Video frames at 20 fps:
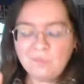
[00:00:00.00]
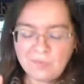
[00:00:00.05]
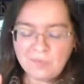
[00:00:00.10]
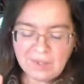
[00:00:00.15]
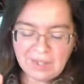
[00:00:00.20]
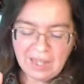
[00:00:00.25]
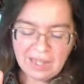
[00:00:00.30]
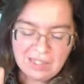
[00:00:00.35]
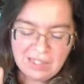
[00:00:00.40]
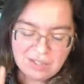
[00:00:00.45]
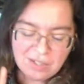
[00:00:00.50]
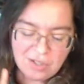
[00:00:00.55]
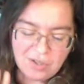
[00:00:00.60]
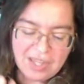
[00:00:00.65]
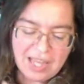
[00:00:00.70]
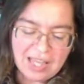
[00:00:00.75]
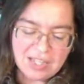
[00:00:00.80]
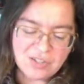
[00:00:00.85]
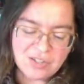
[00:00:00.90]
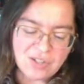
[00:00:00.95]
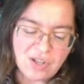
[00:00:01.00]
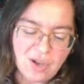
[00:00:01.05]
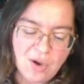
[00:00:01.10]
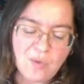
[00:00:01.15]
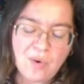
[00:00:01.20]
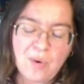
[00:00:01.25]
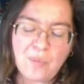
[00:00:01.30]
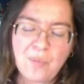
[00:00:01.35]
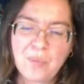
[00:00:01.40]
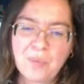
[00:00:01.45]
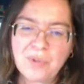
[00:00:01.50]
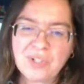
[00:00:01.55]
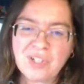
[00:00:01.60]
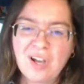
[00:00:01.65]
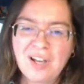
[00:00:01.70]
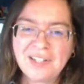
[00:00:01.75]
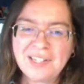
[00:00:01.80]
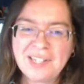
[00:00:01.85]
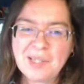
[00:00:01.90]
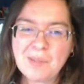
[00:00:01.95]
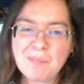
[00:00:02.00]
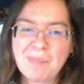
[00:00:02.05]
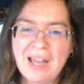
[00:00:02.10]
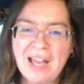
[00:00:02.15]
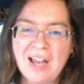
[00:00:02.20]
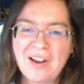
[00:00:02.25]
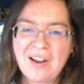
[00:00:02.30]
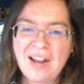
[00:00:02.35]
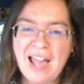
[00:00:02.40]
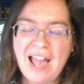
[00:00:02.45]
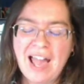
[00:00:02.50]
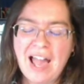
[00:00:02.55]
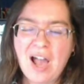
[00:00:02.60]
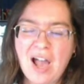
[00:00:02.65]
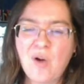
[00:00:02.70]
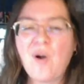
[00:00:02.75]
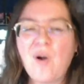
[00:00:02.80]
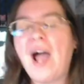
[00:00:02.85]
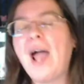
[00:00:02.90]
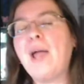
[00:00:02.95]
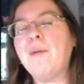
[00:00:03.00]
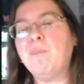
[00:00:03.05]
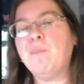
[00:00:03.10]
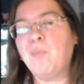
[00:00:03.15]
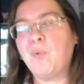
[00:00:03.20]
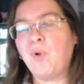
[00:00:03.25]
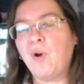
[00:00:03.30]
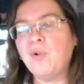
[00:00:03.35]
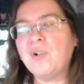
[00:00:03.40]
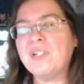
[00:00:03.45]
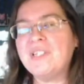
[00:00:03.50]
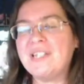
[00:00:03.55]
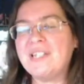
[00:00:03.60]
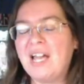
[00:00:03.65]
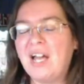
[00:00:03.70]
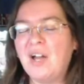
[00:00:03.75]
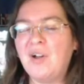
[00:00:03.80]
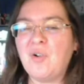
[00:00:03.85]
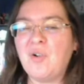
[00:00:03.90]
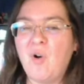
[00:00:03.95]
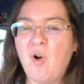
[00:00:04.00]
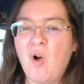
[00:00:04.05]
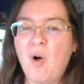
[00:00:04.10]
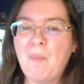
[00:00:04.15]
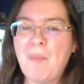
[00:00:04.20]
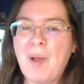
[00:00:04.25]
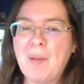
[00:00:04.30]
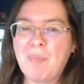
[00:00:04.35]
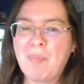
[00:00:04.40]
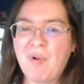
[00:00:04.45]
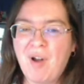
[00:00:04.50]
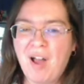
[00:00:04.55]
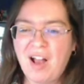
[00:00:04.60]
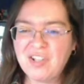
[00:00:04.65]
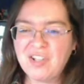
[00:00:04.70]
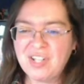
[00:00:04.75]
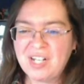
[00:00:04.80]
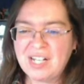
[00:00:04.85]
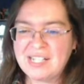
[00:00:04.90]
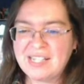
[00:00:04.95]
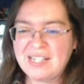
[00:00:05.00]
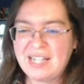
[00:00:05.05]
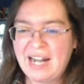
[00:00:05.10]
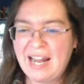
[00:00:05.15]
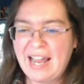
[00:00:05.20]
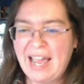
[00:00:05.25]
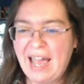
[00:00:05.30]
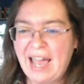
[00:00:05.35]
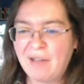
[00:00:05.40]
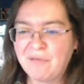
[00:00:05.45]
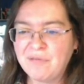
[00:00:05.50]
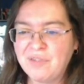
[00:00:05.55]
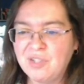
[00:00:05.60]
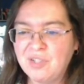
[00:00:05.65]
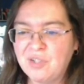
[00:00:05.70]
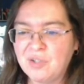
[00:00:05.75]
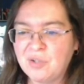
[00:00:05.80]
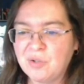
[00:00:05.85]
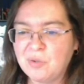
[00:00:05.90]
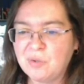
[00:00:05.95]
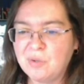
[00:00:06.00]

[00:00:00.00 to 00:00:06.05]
So yeah, so we were talking about how I broke down all my projects that I have to do